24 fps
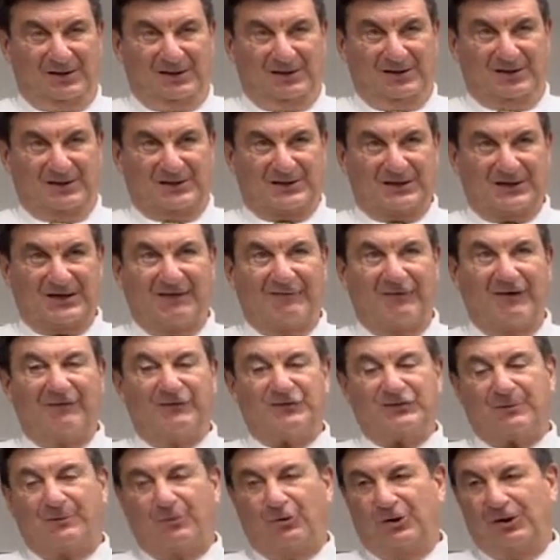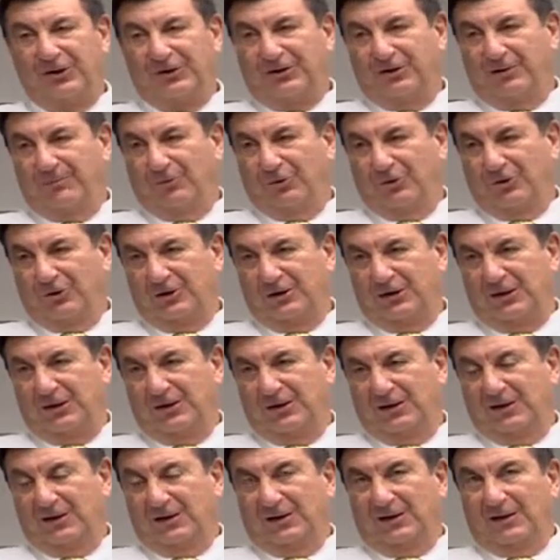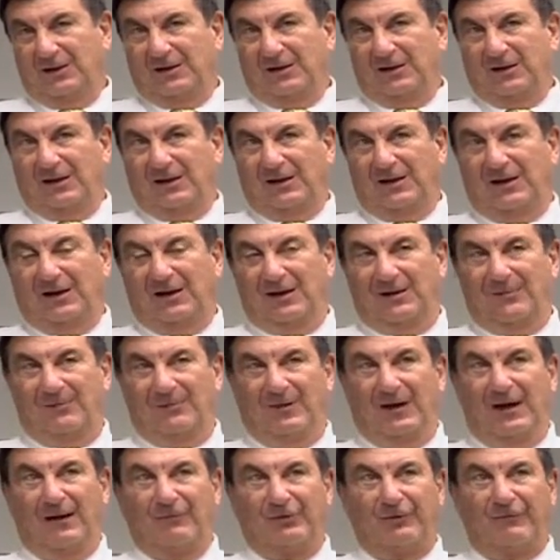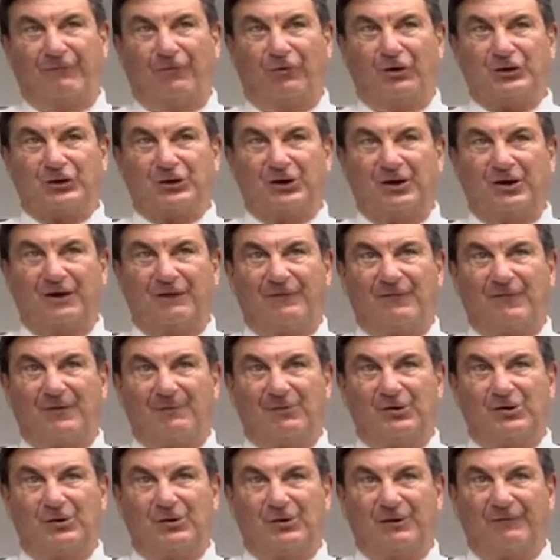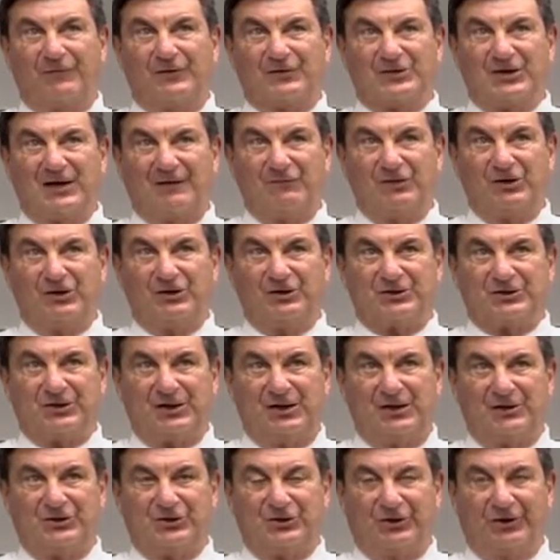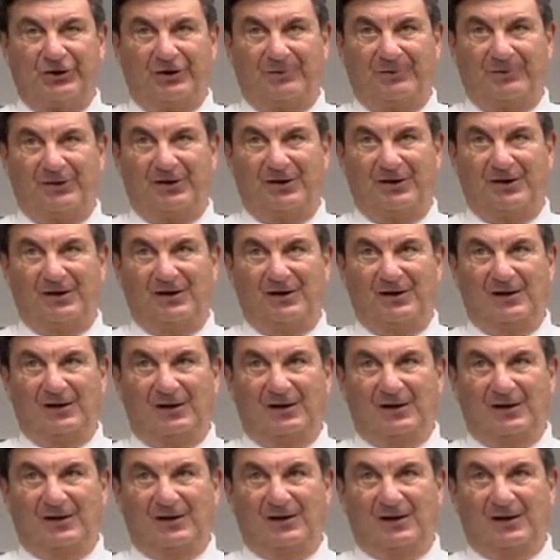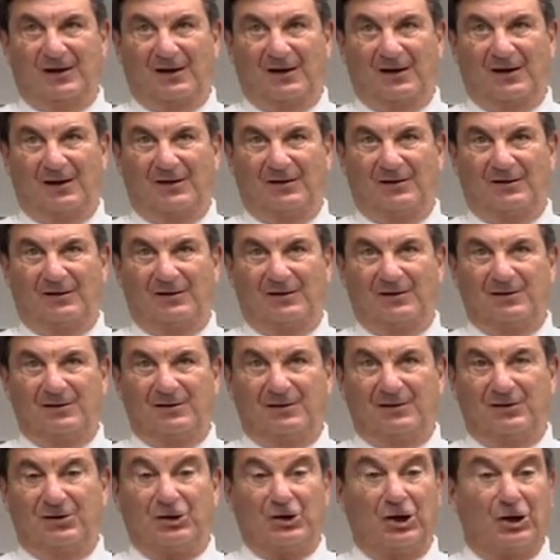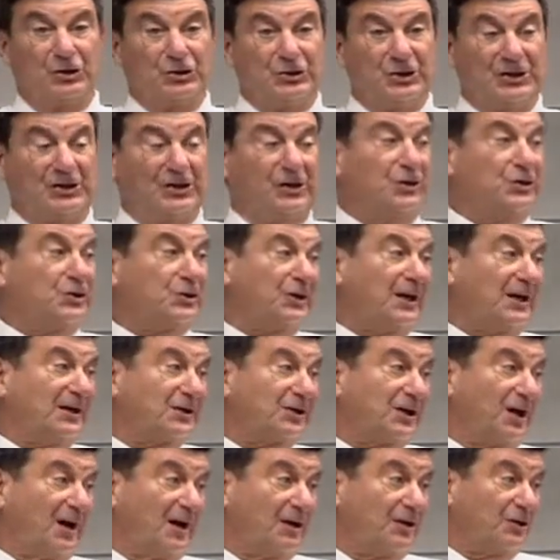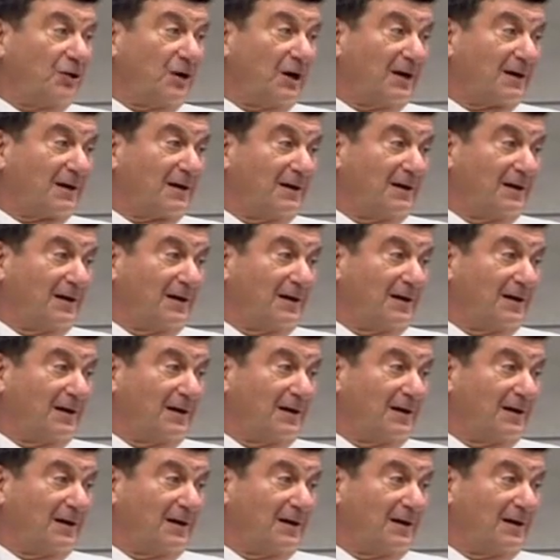There's seven of us appointed to the board. And um, I was fortunate enough, I've been doing it for seven years since I was chairman, uh, to negotiate the new Saints contract.